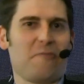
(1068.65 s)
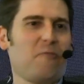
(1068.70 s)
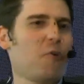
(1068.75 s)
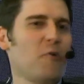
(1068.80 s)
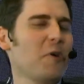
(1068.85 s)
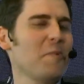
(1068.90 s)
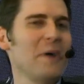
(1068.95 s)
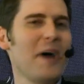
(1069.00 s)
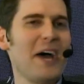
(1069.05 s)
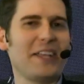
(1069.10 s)

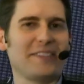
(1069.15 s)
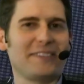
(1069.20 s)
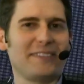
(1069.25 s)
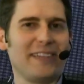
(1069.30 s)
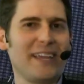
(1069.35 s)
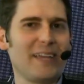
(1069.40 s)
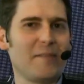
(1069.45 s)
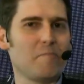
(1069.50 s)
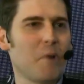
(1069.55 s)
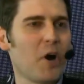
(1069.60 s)
formats
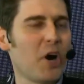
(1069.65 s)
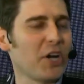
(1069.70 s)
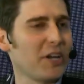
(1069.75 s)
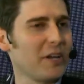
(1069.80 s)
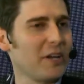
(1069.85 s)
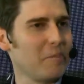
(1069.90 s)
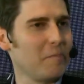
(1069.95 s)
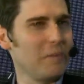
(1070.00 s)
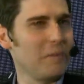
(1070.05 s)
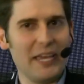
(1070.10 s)
like
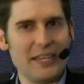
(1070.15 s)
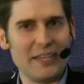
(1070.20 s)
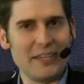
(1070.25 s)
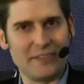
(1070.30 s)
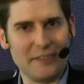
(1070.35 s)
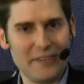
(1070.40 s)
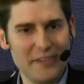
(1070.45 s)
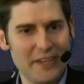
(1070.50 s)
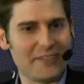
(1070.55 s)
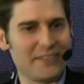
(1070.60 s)

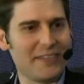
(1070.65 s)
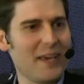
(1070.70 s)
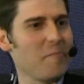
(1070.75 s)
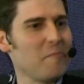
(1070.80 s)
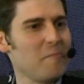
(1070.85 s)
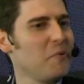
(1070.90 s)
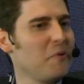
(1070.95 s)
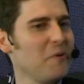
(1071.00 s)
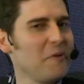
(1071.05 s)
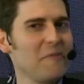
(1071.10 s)
marketplace in the
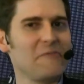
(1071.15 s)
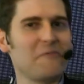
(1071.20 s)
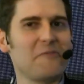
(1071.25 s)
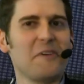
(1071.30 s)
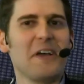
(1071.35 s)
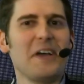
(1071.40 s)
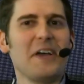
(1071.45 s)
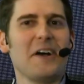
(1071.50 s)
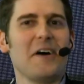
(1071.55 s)
example of,